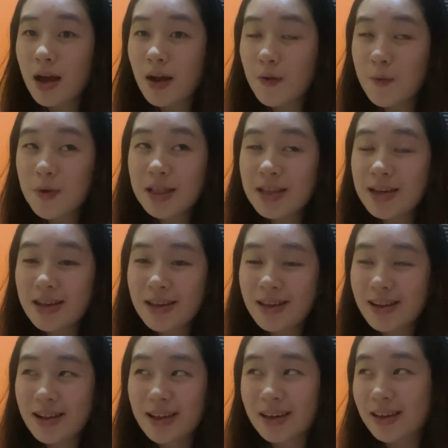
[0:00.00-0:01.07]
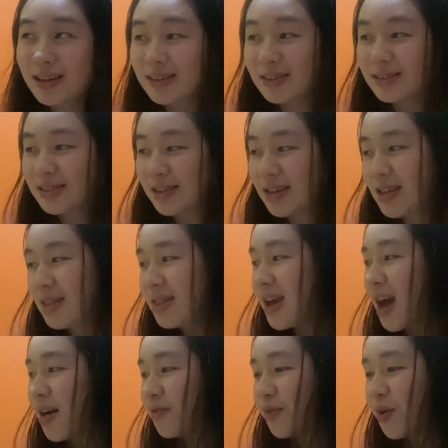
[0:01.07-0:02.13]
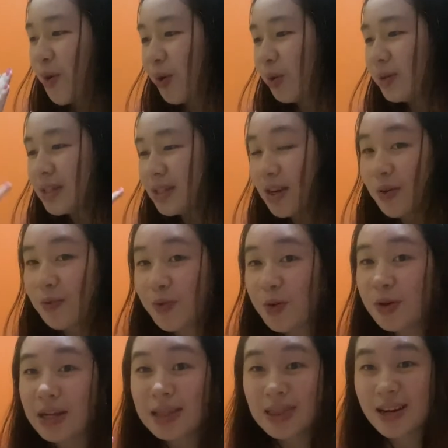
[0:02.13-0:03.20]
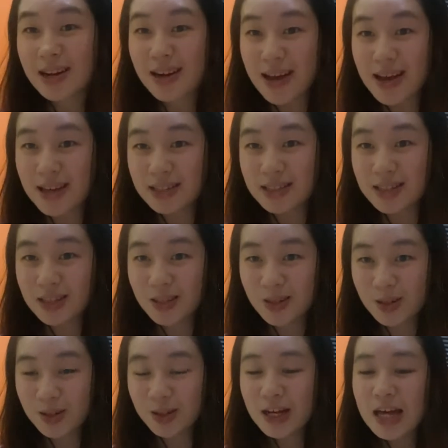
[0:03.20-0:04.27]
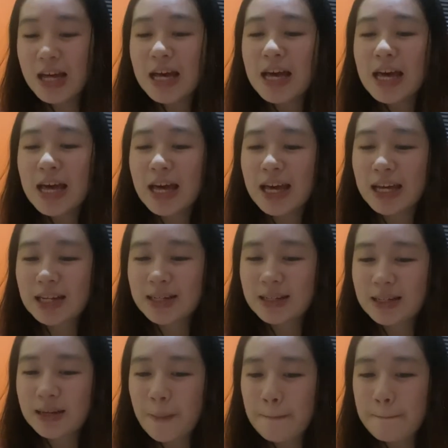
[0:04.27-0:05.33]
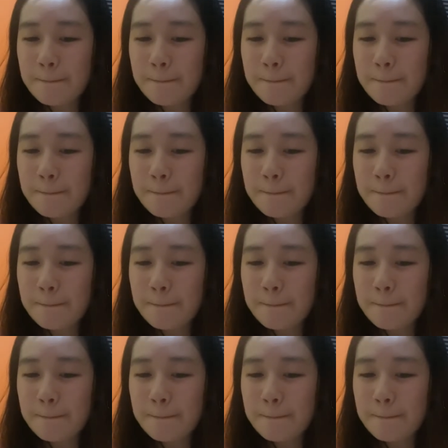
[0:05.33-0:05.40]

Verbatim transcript: really like they have always their phone in their hand you know and